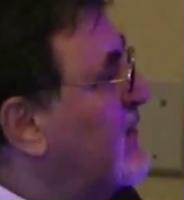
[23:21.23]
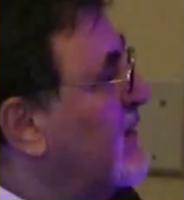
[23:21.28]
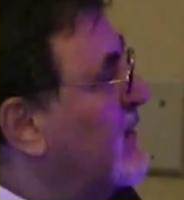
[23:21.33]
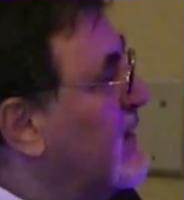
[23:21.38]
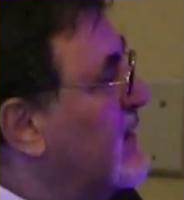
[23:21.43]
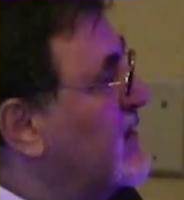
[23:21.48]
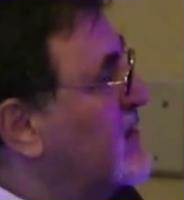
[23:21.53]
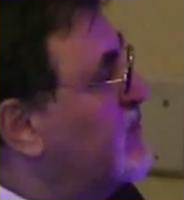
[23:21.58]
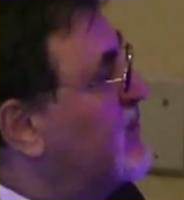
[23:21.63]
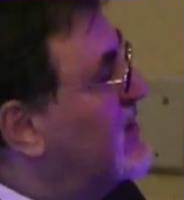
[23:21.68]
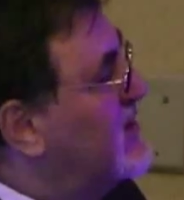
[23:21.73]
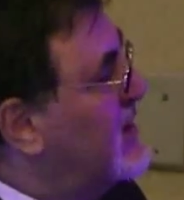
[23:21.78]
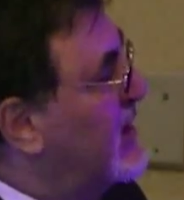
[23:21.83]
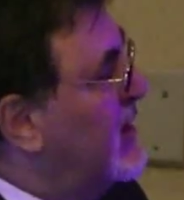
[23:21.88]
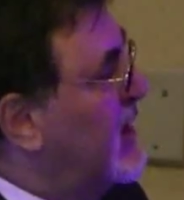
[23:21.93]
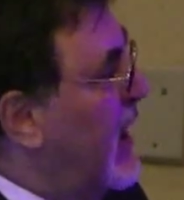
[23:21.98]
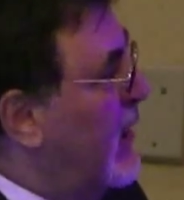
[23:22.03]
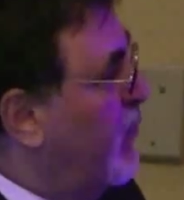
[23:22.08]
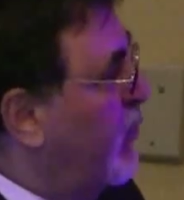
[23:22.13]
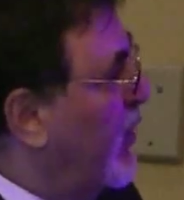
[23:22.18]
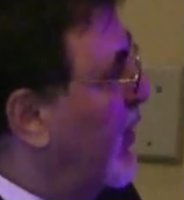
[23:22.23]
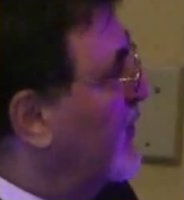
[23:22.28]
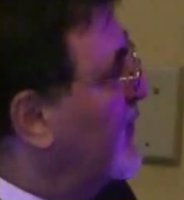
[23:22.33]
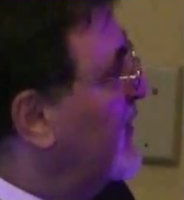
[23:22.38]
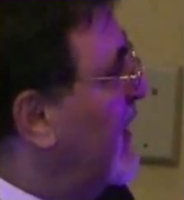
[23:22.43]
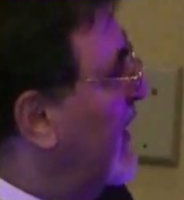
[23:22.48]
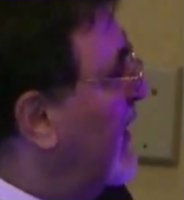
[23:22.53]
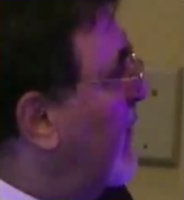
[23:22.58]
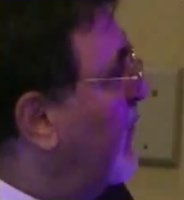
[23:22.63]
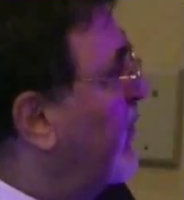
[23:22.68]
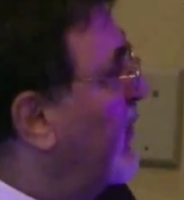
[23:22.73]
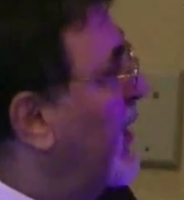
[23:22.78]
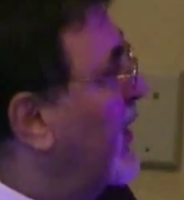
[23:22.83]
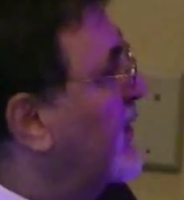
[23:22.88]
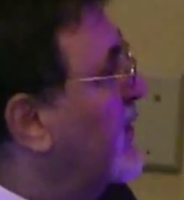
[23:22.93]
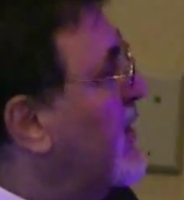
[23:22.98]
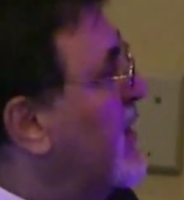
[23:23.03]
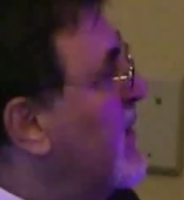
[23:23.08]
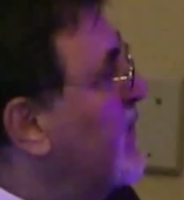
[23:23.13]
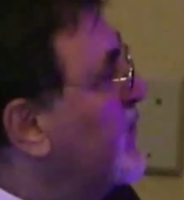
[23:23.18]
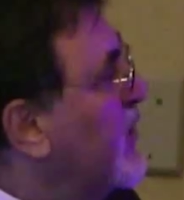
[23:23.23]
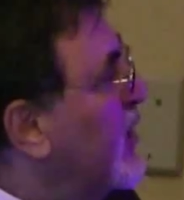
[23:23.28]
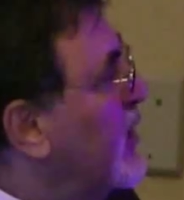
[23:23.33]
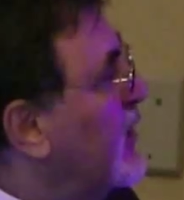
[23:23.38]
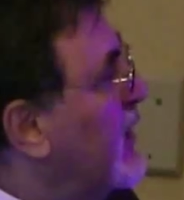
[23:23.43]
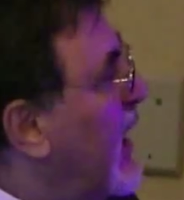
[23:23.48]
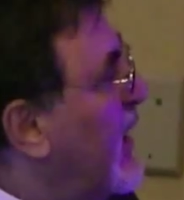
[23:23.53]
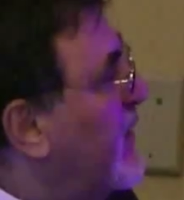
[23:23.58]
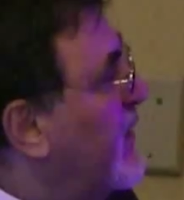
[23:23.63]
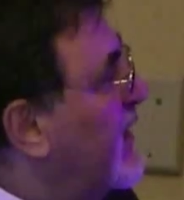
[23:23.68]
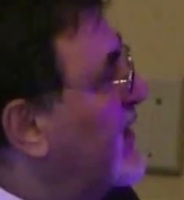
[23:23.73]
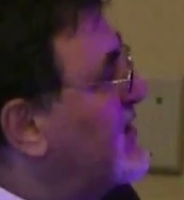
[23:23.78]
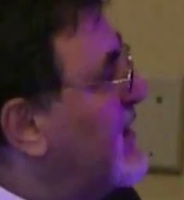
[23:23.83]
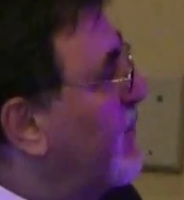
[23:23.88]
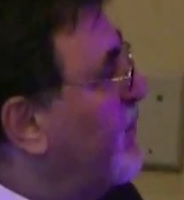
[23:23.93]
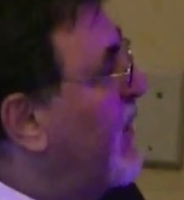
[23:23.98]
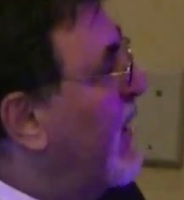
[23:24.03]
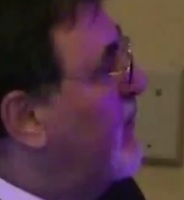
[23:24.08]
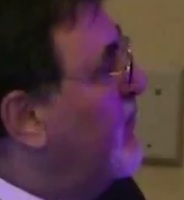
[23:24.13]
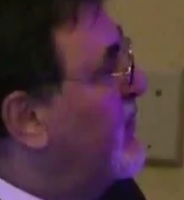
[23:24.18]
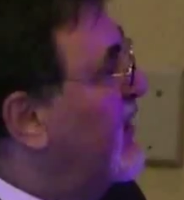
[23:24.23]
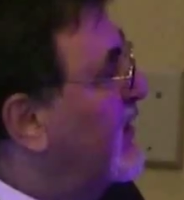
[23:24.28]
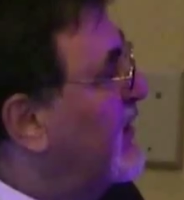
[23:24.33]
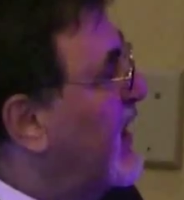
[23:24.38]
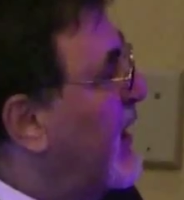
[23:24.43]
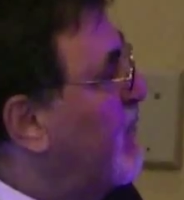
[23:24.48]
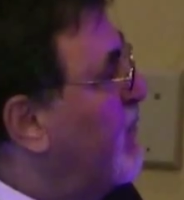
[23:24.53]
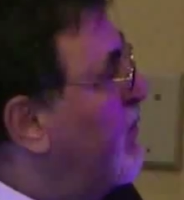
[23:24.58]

It's basically a broth like a blood, and there is a pump that can